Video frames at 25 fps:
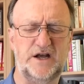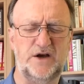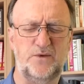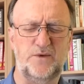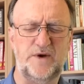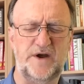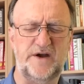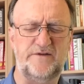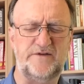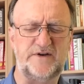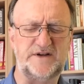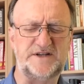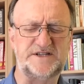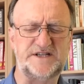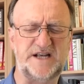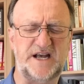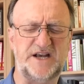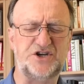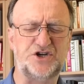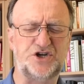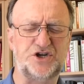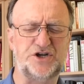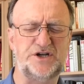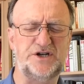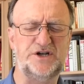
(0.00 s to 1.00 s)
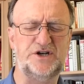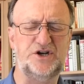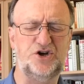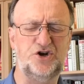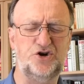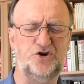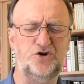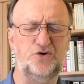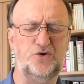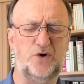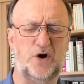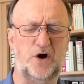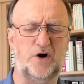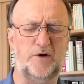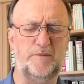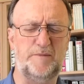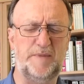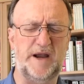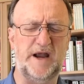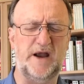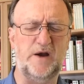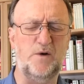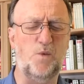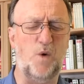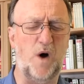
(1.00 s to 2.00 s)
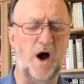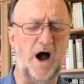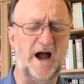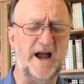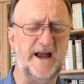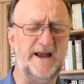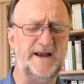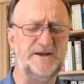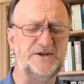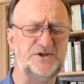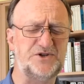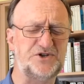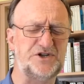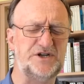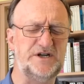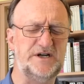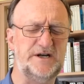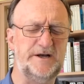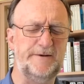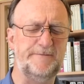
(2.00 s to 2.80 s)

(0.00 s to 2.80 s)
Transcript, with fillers: we have a session who are being wise